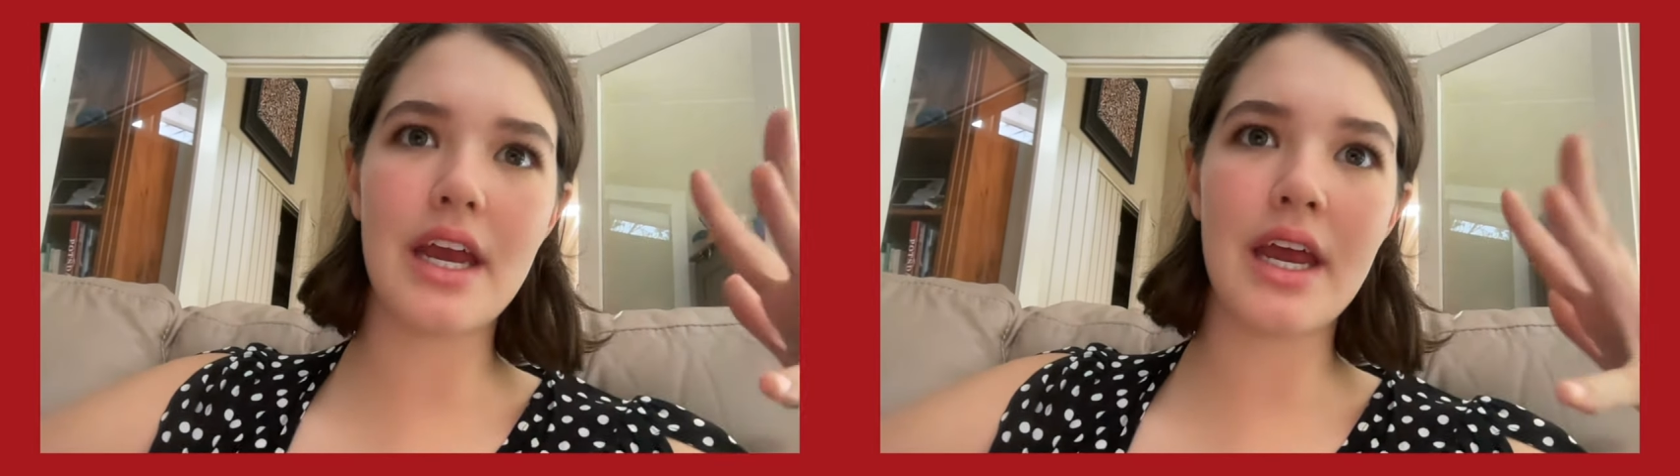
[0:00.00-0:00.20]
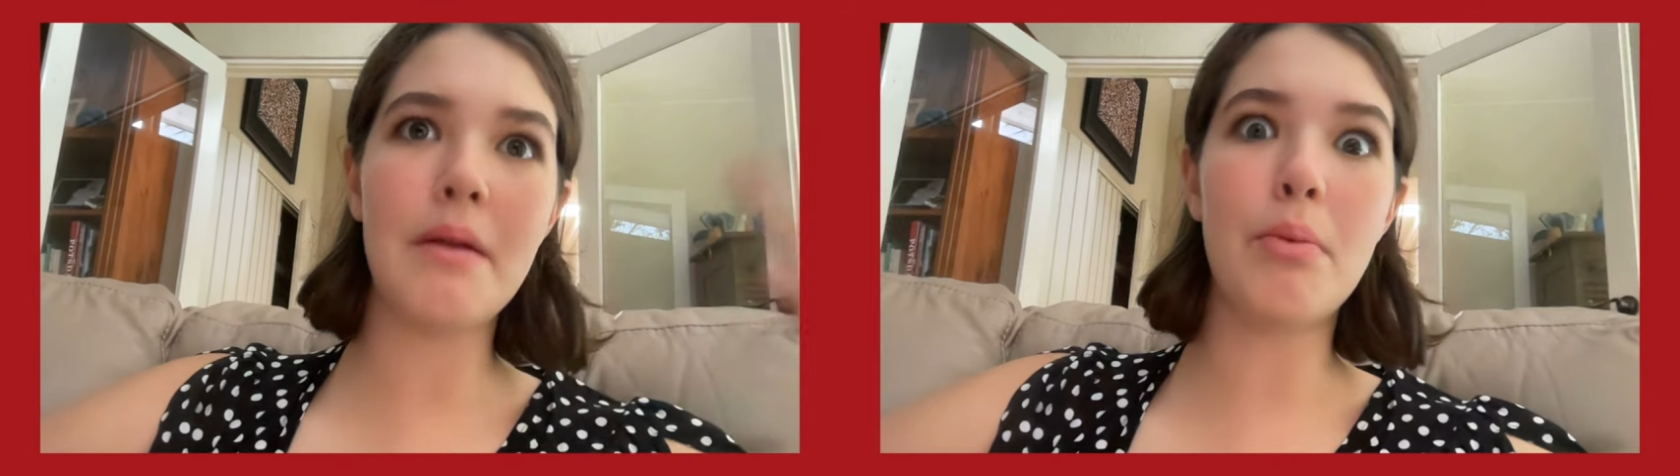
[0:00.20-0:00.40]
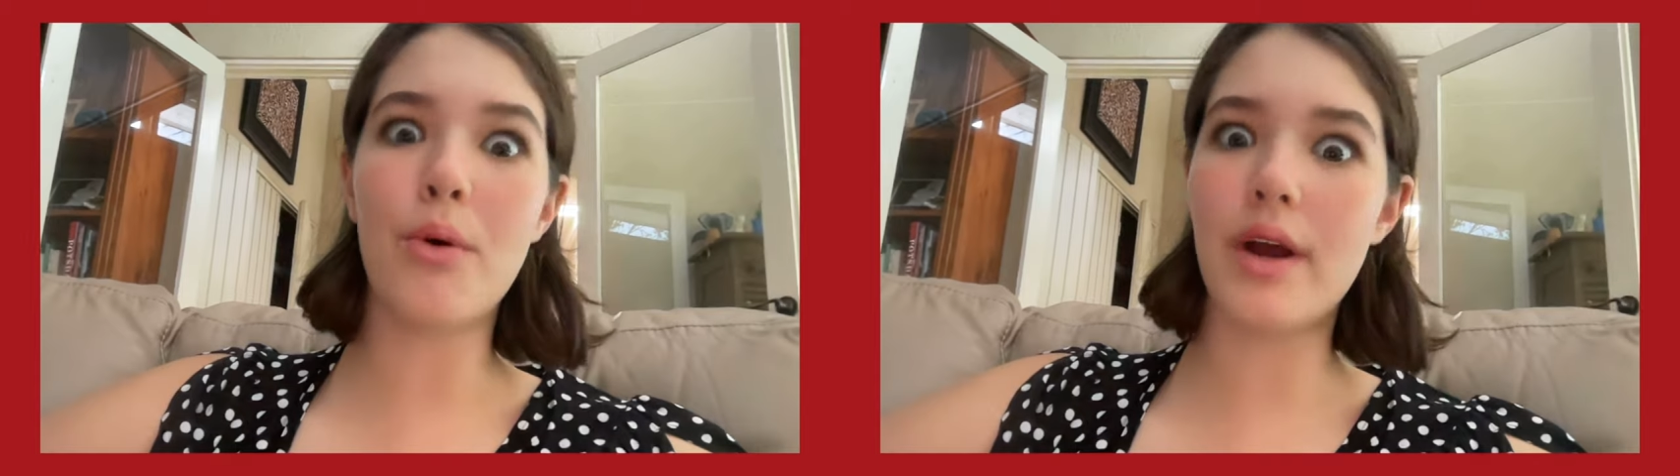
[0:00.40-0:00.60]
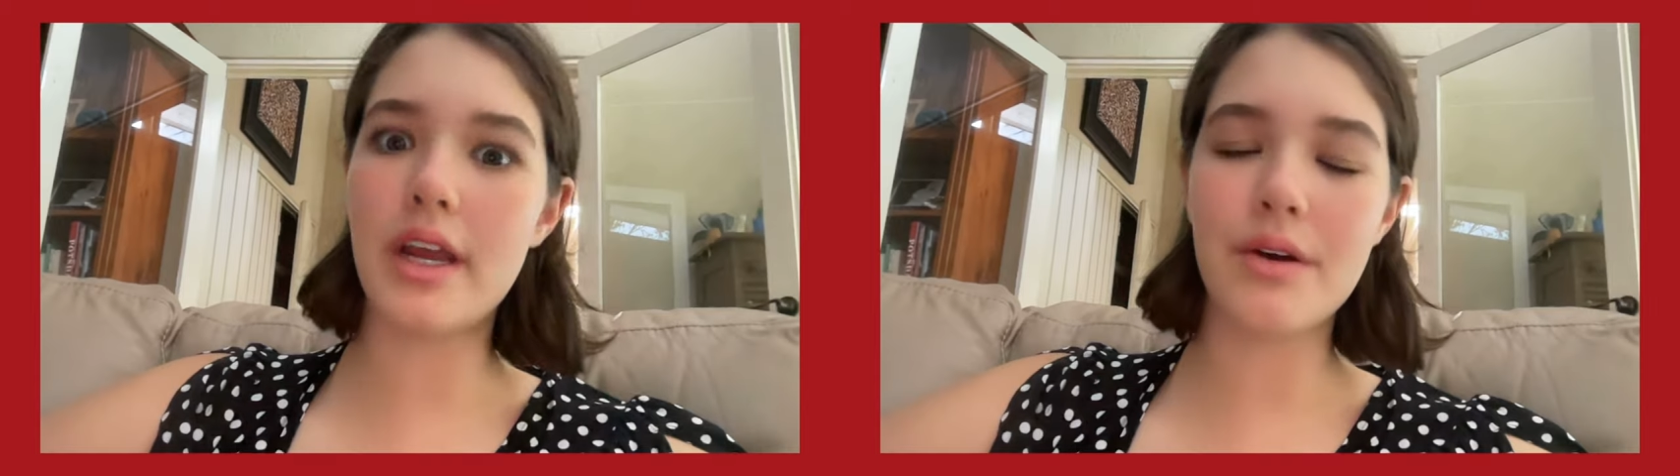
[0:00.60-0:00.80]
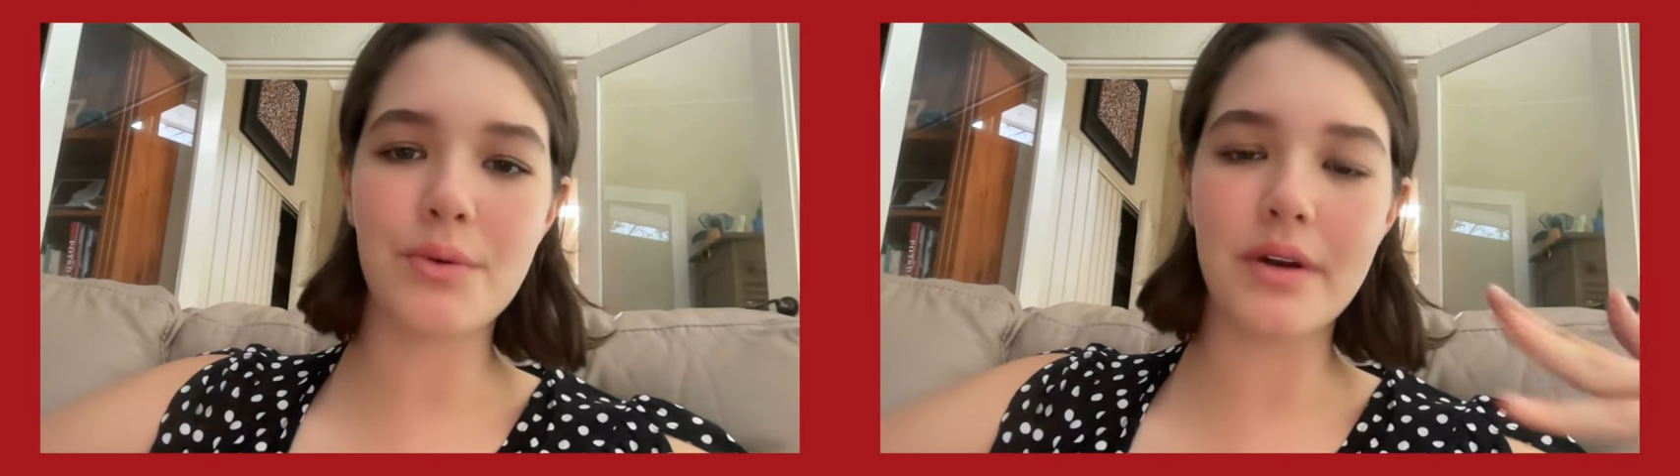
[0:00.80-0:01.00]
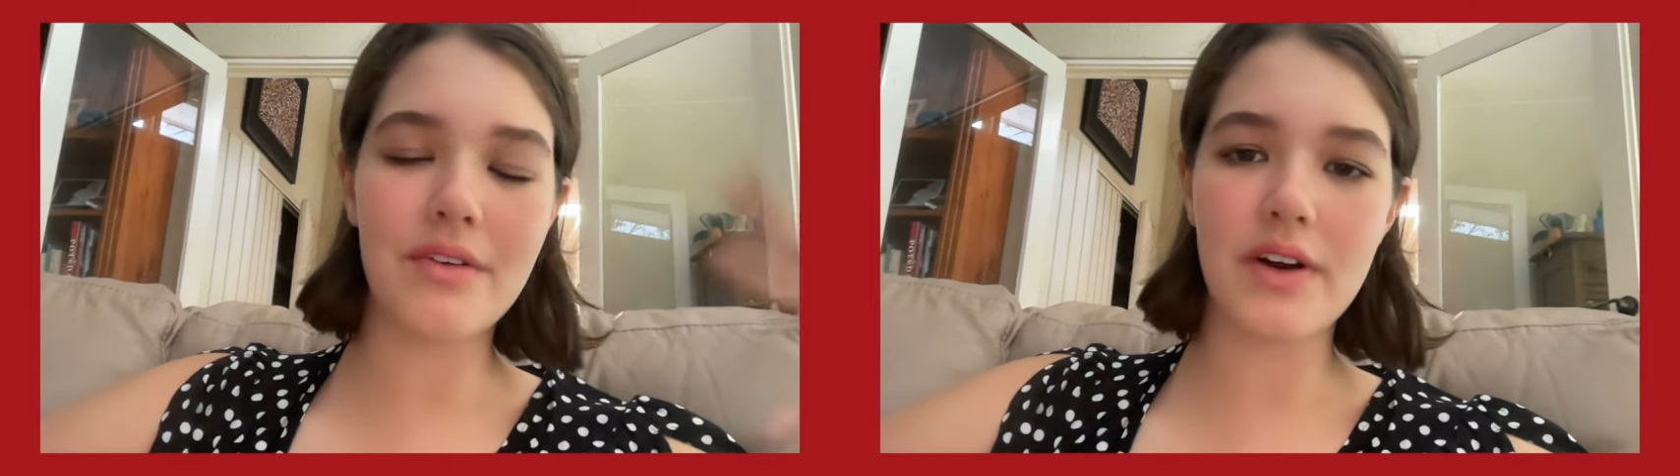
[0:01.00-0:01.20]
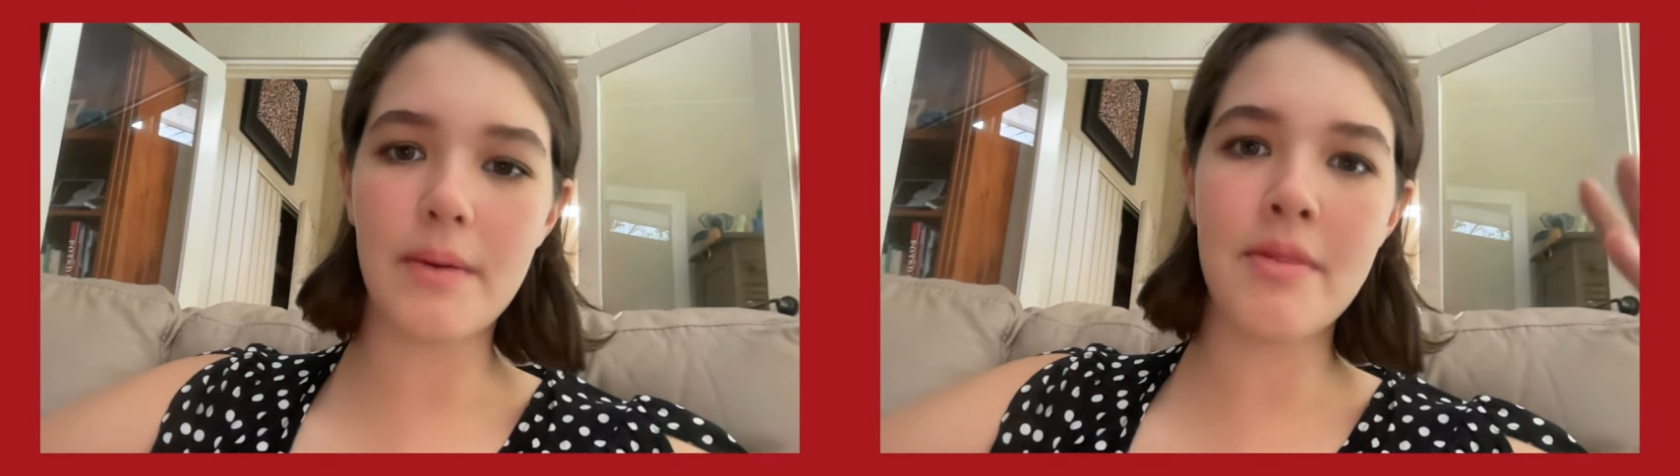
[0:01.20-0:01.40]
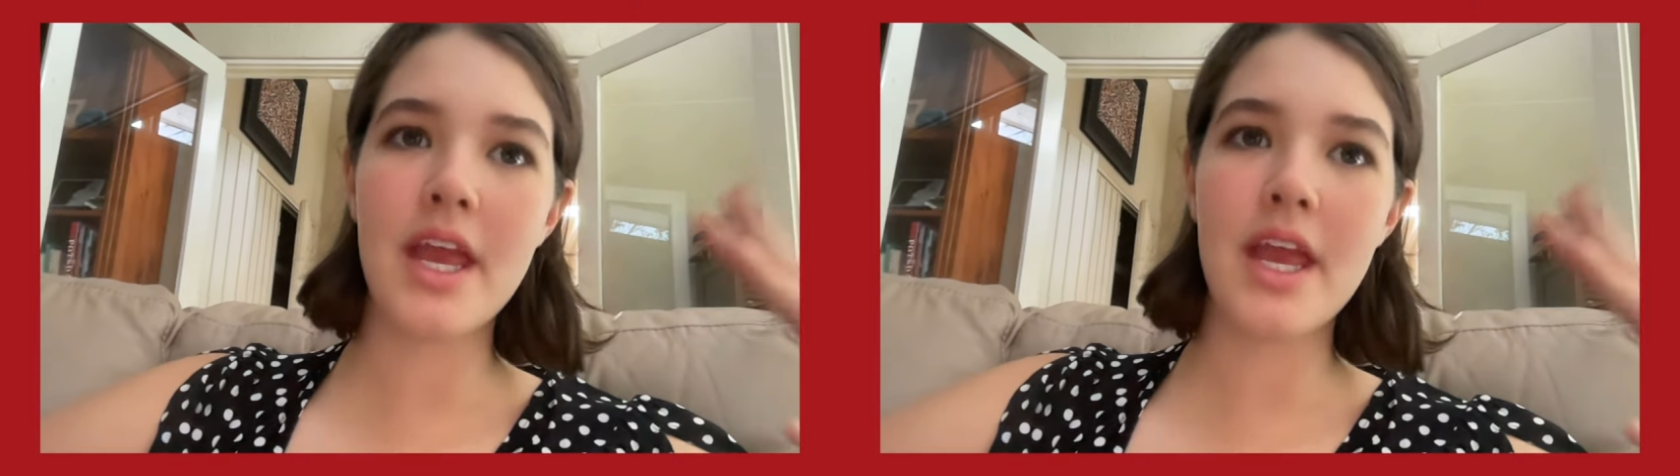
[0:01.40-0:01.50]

head boy or whatever